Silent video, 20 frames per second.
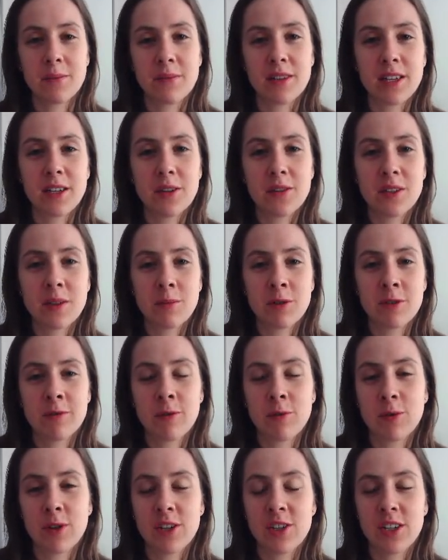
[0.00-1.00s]
Thank you so much for
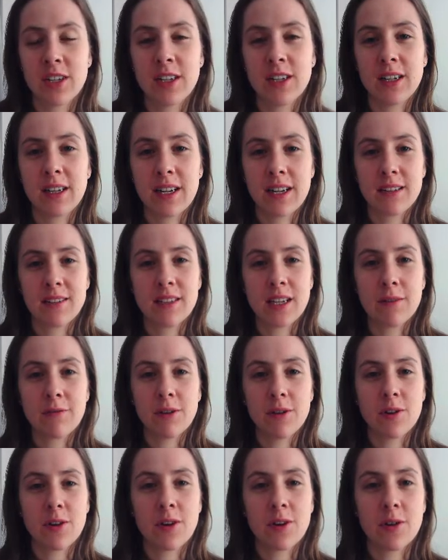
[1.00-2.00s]
watching. Let's have a
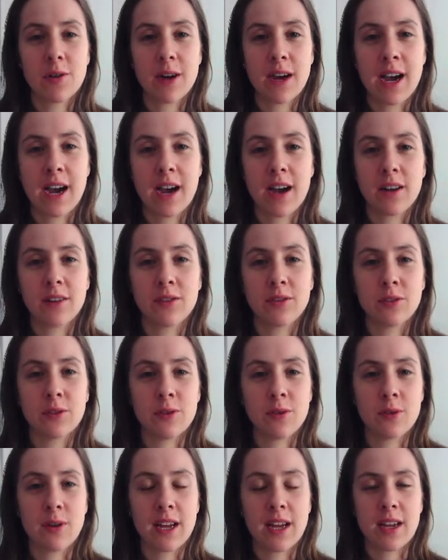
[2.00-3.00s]
go and
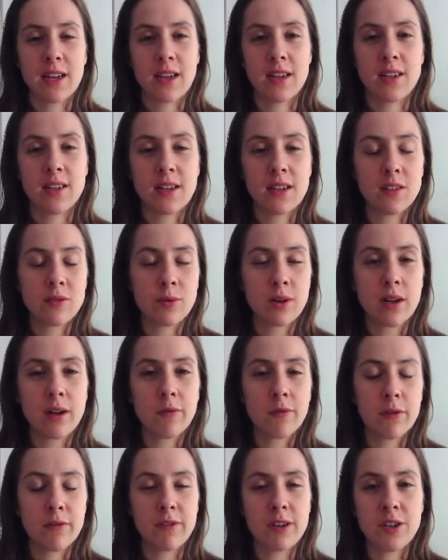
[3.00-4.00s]
do a Year 12
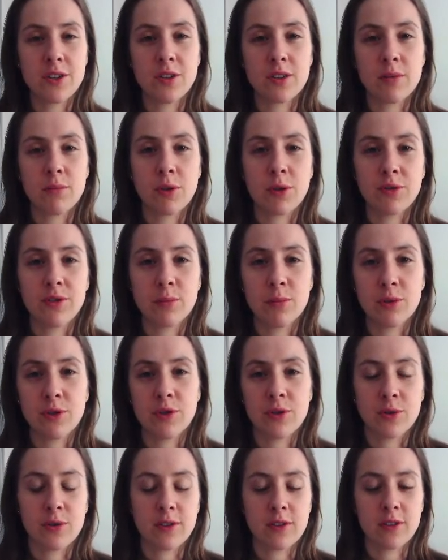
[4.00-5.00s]
revision multiple
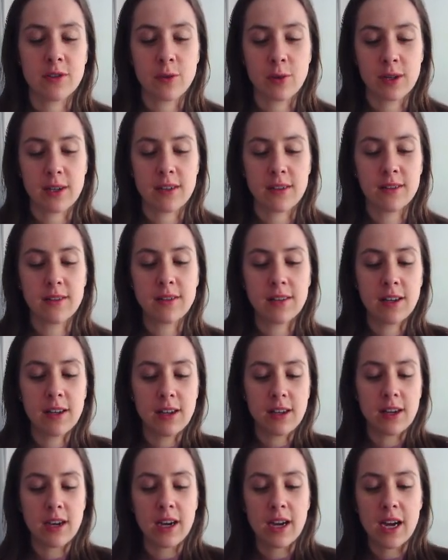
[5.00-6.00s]
choice quiz.
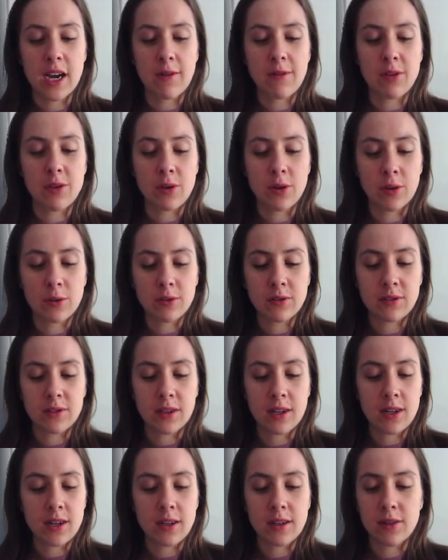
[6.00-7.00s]
I have an old
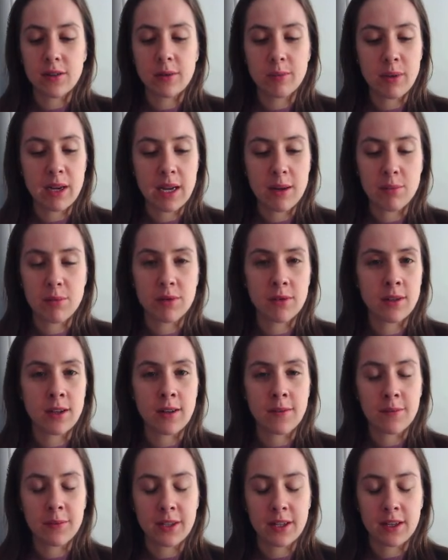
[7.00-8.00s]
style paper
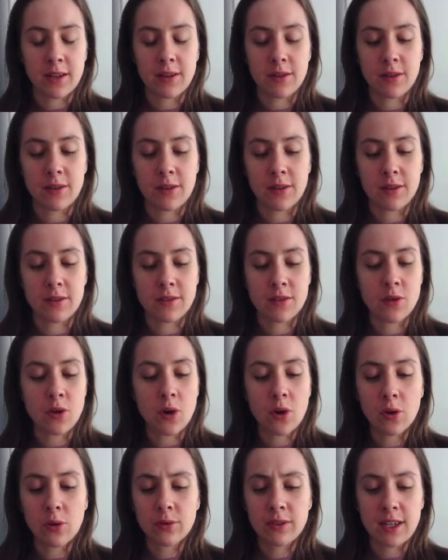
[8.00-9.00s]
that is an
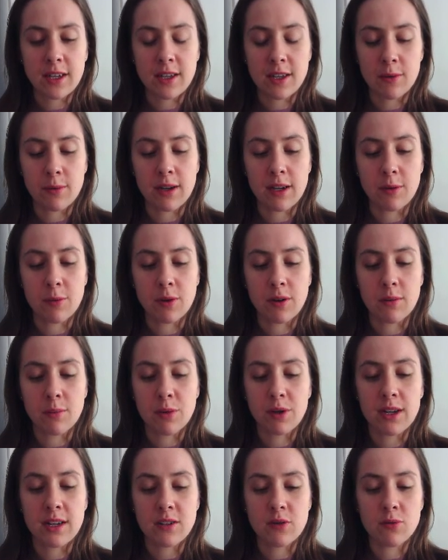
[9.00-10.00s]
old AQA one,
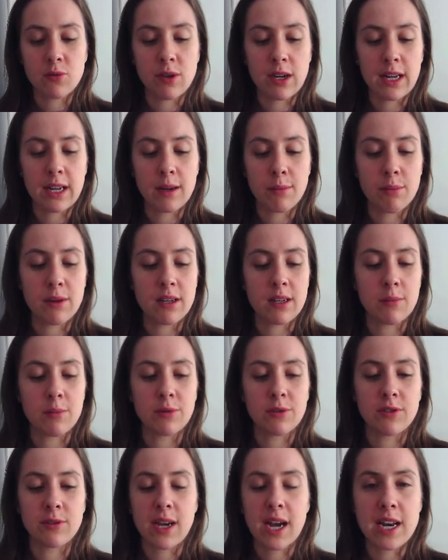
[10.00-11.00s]
but it's really
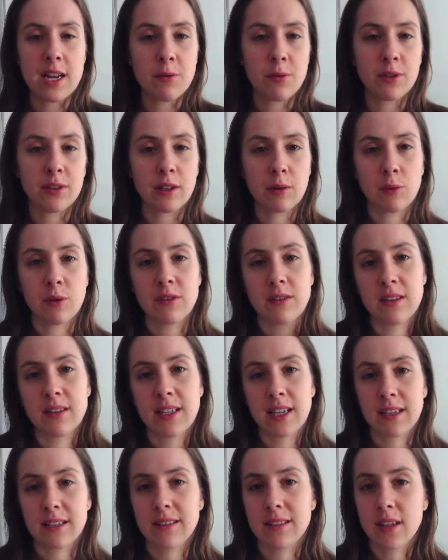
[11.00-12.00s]
applicable to anyone that wants to
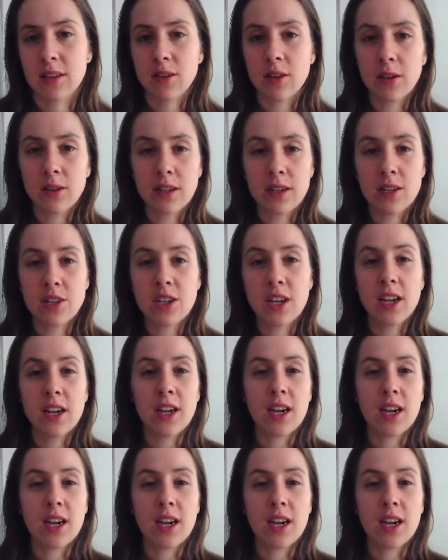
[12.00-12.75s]
test their knowledge.